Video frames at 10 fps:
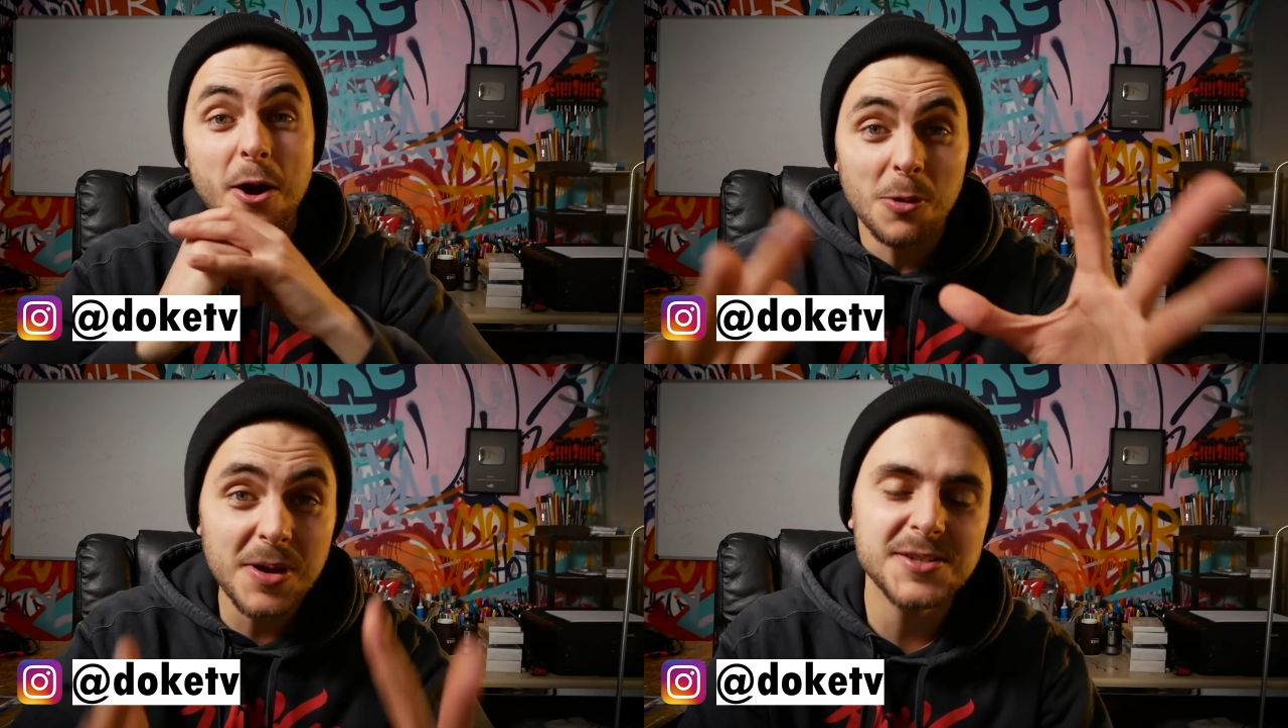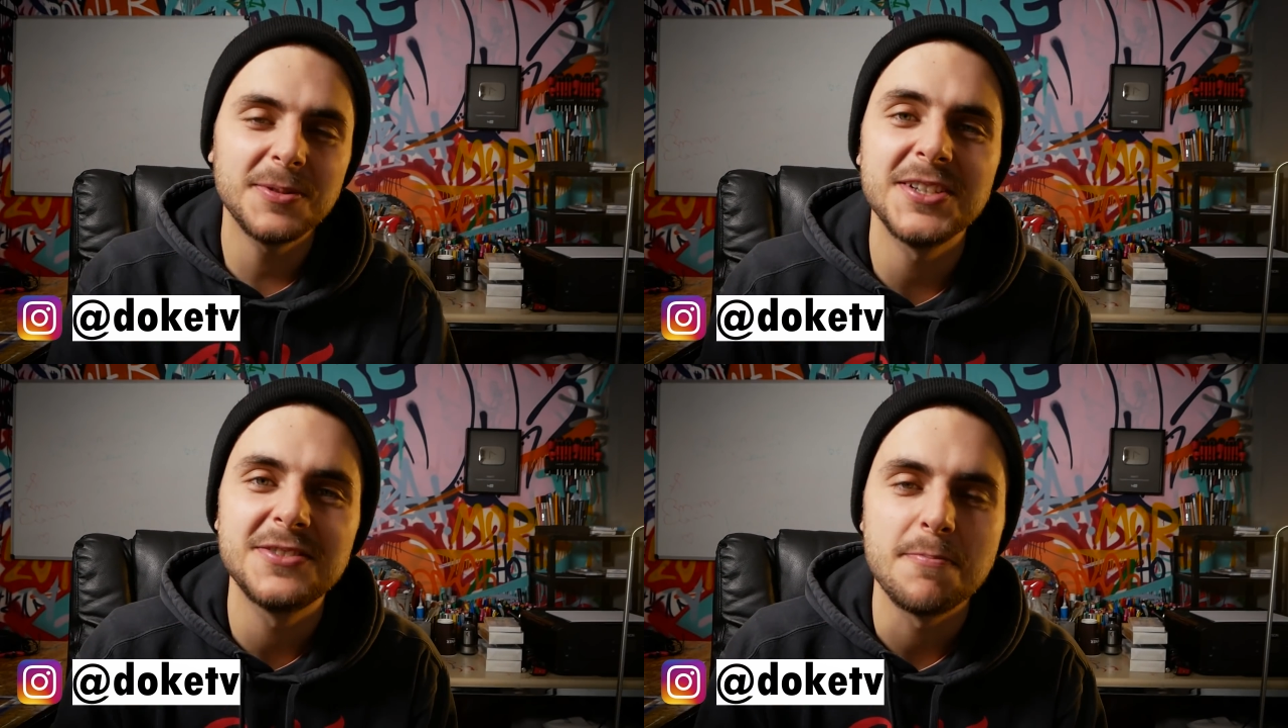always
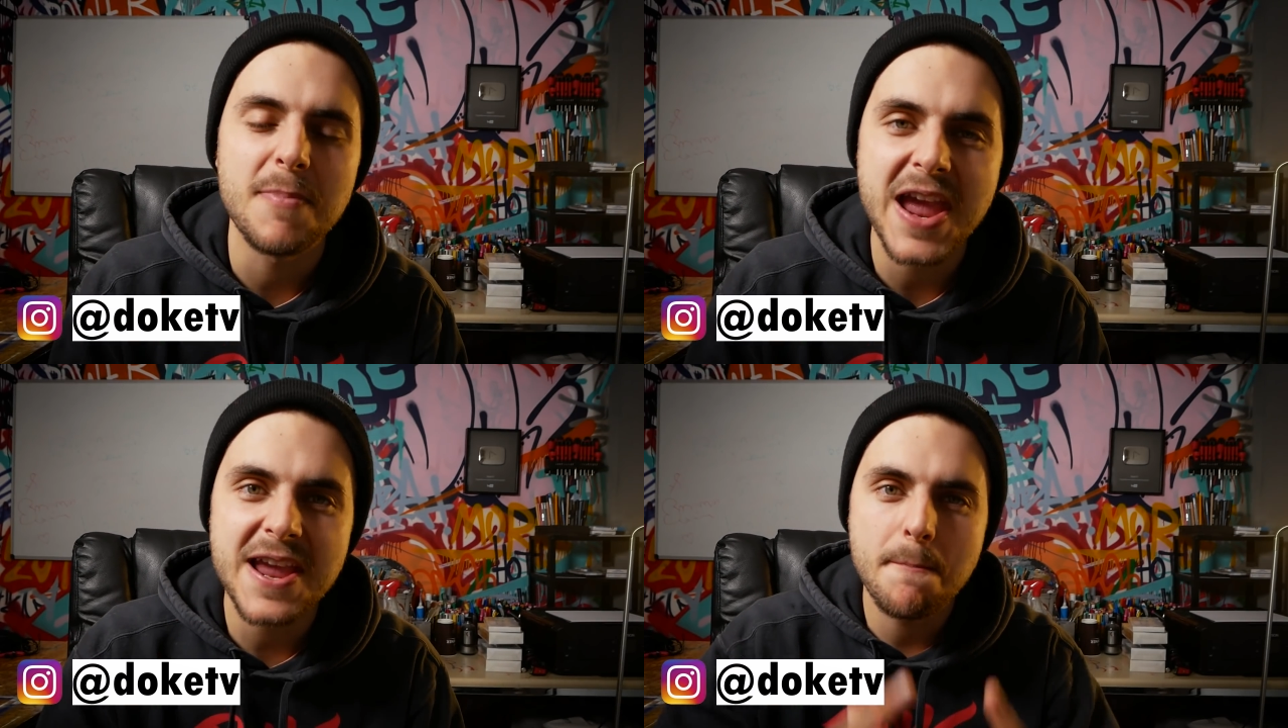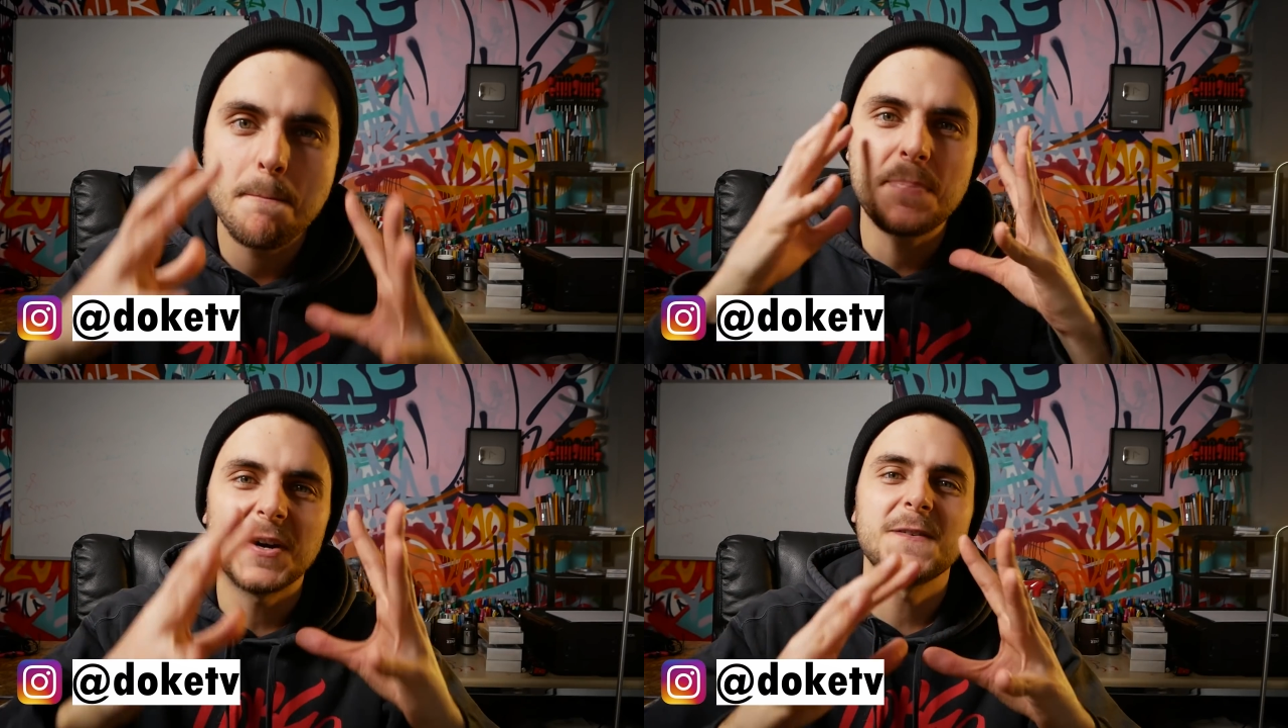wanted to make
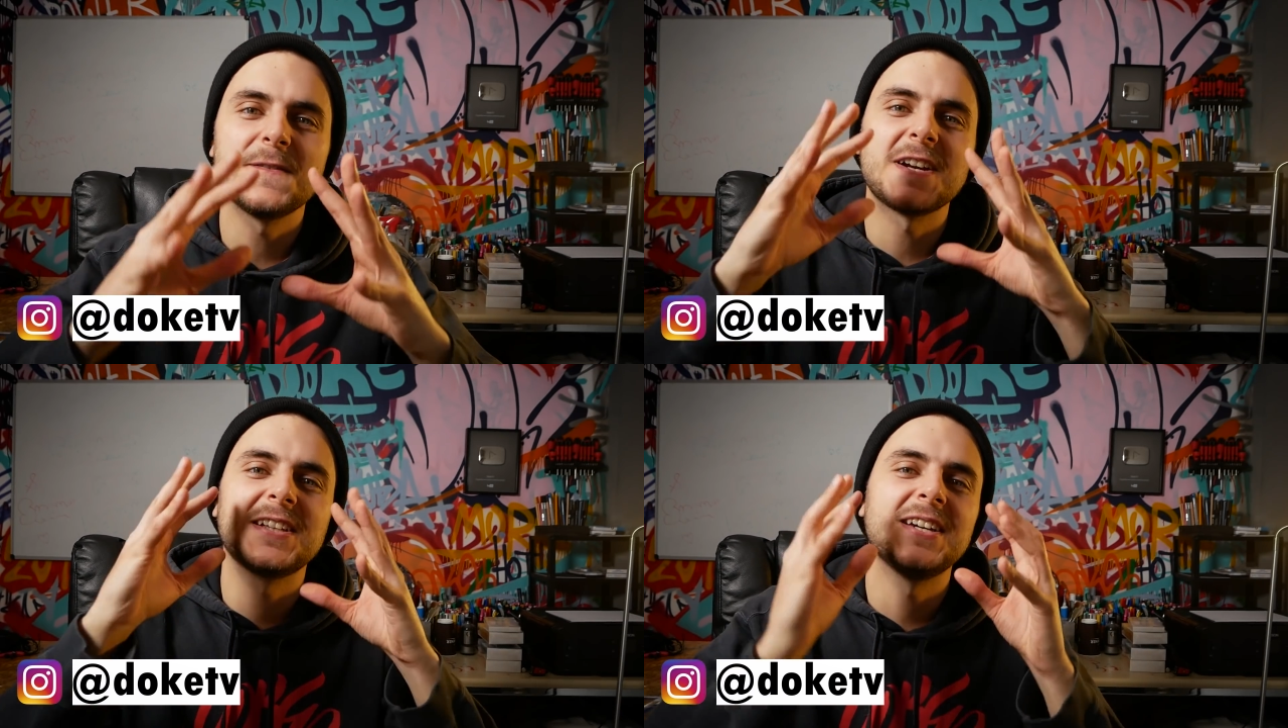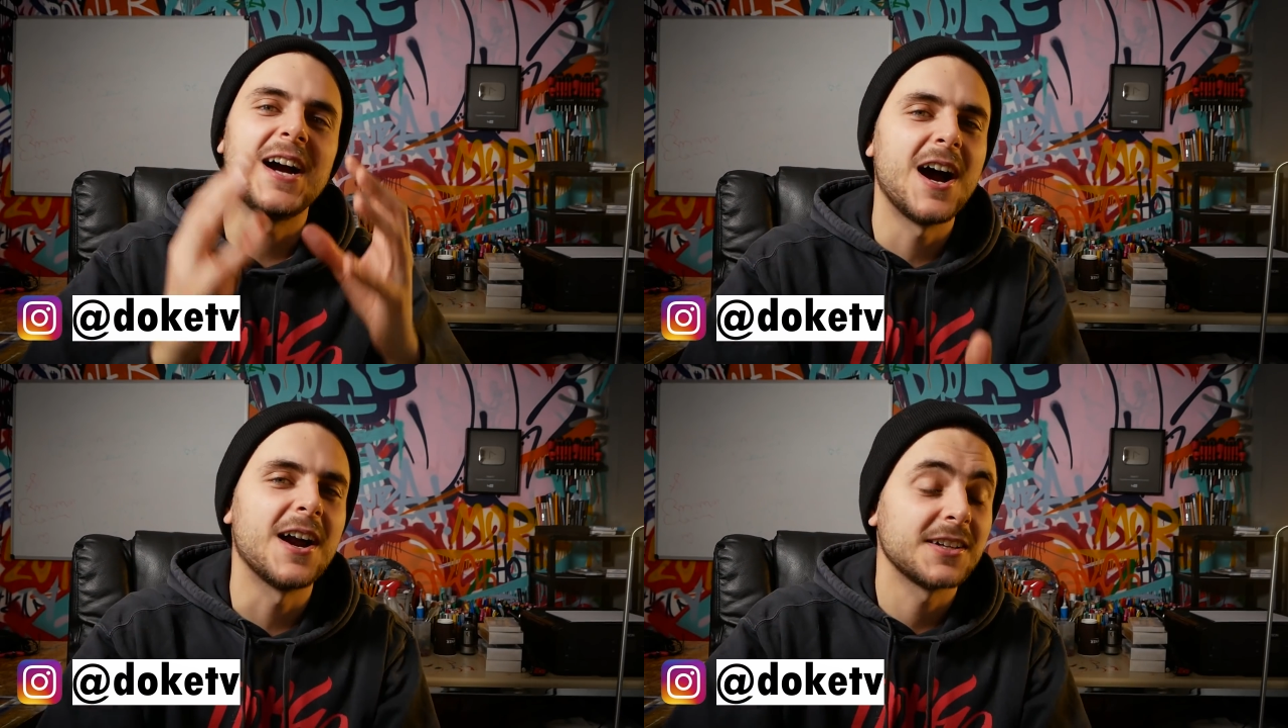perfect
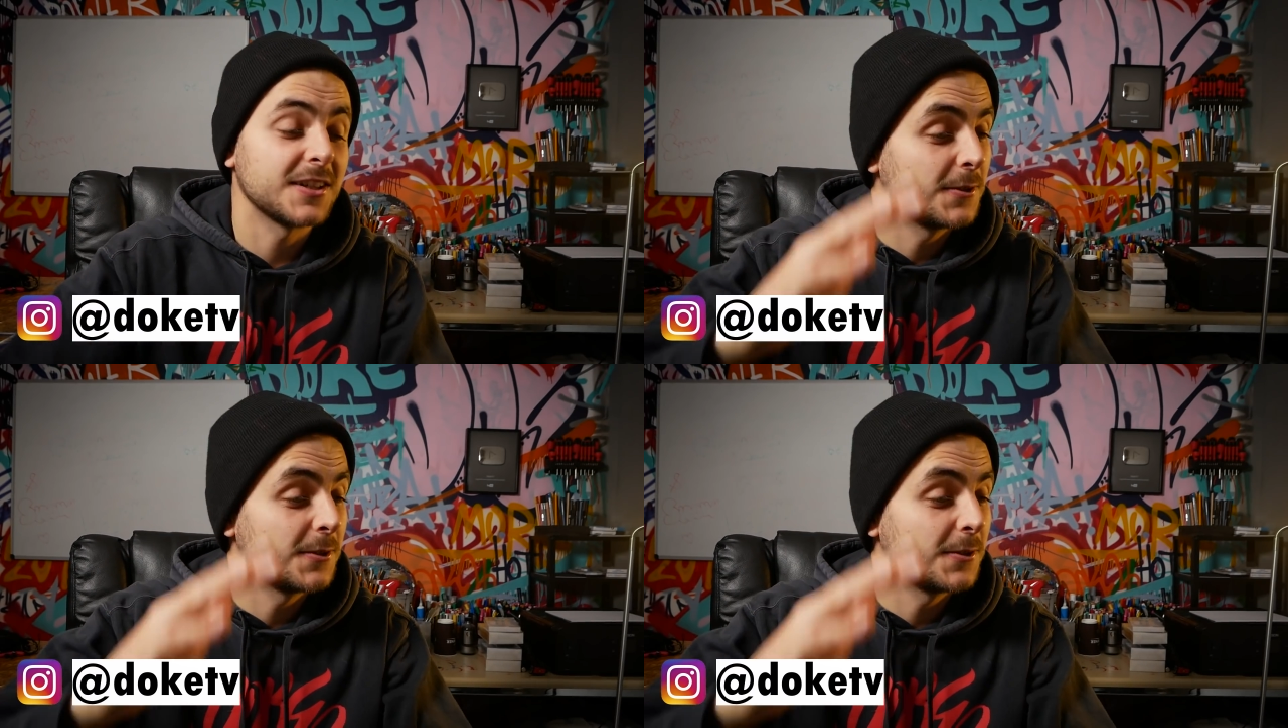art.